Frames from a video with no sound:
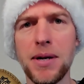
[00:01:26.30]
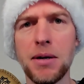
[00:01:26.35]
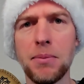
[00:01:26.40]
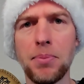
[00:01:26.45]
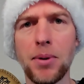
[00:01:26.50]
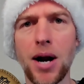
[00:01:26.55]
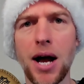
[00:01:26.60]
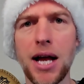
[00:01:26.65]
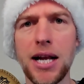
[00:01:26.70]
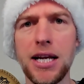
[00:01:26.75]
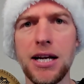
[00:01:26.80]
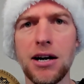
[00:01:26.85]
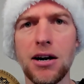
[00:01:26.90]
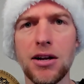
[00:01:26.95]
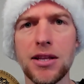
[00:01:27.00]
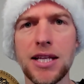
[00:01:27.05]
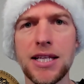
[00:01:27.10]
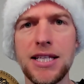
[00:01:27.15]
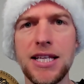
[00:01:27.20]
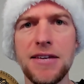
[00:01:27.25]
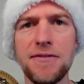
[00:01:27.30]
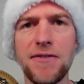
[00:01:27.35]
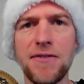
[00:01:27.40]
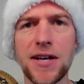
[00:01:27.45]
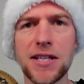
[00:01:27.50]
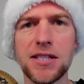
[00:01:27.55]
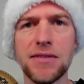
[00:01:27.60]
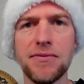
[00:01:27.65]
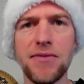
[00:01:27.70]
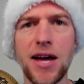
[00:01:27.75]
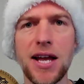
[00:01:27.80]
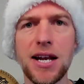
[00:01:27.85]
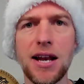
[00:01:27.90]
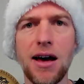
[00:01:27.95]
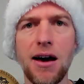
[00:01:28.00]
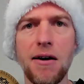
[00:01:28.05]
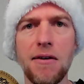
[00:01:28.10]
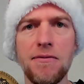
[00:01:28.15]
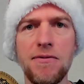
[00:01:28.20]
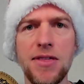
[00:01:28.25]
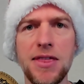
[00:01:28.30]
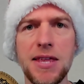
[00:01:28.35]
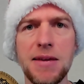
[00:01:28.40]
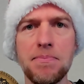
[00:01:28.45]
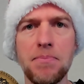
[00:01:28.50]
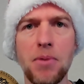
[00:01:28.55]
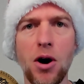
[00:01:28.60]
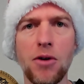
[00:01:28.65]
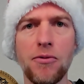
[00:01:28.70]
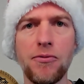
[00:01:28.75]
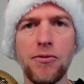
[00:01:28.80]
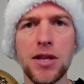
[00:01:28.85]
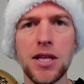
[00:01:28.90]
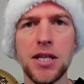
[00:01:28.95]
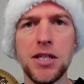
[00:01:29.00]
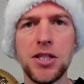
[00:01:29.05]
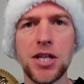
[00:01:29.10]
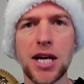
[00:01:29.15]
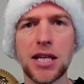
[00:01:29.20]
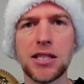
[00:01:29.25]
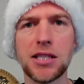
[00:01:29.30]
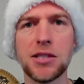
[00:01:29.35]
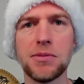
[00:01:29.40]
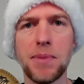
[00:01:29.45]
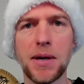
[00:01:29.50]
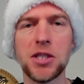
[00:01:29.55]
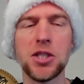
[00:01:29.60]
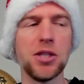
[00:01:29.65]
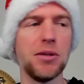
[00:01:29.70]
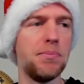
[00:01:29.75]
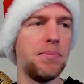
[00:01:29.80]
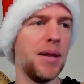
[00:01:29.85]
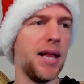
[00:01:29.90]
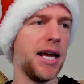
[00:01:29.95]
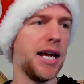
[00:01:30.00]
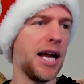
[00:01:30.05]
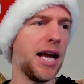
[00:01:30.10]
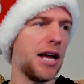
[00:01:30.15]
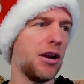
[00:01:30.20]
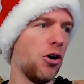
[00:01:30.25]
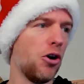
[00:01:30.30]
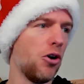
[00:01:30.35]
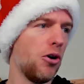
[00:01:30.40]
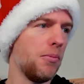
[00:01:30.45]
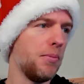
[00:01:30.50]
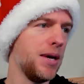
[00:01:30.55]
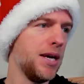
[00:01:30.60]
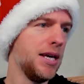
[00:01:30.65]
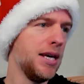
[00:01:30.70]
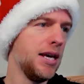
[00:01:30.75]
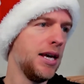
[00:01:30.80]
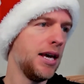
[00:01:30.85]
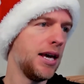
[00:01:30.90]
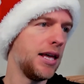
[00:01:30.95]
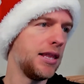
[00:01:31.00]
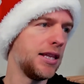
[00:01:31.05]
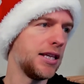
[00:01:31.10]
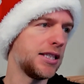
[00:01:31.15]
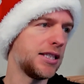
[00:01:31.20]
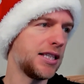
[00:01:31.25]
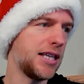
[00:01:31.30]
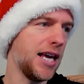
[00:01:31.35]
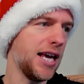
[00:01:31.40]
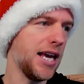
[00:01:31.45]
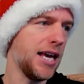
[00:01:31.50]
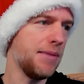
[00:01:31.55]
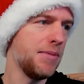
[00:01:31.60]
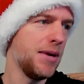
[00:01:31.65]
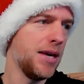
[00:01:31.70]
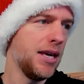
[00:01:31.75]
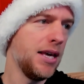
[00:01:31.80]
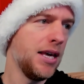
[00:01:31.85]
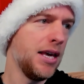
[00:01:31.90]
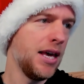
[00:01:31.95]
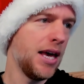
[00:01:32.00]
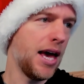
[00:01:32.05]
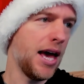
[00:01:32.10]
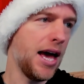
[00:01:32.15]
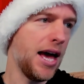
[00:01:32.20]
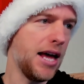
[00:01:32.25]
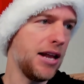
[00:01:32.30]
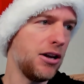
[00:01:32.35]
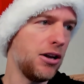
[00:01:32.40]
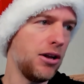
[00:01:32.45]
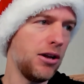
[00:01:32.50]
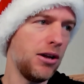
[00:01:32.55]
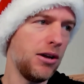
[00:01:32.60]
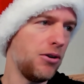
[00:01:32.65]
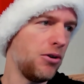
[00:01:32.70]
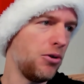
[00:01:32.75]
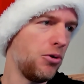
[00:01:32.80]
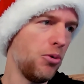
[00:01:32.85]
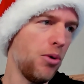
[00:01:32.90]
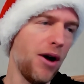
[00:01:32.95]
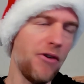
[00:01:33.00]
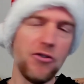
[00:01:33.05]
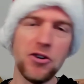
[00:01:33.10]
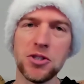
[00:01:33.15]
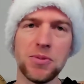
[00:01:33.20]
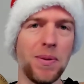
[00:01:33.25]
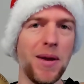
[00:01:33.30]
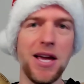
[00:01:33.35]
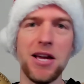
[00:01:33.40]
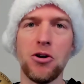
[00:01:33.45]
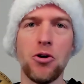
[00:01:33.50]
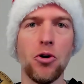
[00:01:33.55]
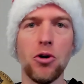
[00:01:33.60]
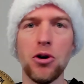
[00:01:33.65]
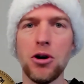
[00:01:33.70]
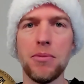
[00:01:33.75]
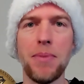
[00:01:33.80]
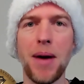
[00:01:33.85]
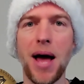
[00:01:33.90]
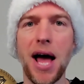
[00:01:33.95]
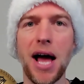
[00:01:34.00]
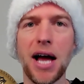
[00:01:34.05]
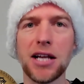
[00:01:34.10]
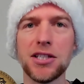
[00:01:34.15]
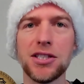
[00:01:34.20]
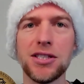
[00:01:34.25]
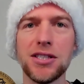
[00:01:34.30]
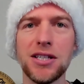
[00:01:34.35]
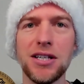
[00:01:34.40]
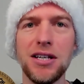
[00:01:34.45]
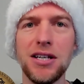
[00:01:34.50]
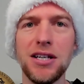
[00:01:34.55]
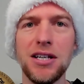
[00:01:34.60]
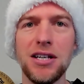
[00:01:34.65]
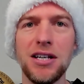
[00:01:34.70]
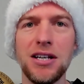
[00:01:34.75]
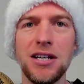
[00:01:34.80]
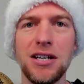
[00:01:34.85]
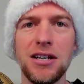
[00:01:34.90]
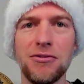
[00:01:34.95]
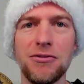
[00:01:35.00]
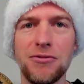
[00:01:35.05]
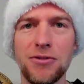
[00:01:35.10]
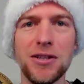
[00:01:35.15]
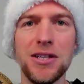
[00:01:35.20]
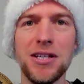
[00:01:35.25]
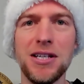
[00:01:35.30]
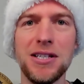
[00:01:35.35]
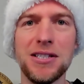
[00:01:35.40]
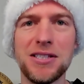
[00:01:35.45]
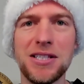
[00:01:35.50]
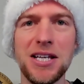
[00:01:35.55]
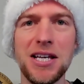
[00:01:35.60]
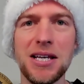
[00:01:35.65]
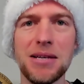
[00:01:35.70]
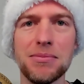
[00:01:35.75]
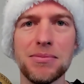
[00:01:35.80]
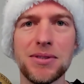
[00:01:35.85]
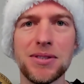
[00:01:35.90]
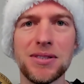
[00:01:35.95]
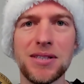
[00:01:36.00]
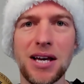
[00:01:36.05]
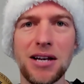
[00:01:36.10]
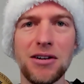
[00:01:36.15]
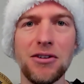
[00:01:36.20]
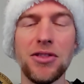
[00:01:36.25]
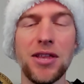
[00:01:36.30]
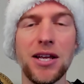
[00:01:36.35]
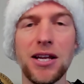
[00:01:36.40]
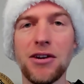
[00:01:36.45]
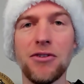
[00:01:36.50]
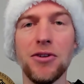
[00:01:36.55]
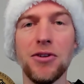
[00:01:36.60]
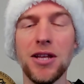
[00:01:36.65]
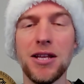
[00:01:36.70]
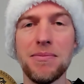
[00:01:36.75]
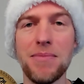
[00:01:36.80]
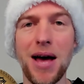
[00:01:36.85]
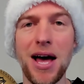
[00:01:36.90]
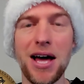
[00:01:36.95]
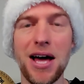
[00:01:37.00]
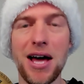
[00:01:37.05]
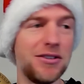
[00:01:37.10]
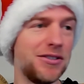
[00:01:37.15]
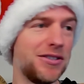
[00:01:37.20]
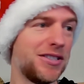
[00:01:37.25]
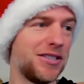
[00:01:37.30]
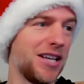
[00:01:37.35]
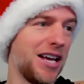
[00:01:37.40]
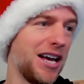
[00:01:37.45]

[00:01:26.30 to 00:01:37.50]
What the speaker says: bit of pride here on the defensive end of the ball for the Jets, especially playing at home in this game. And whoever's playing quarterbacks for these teams, I don't think it really matters.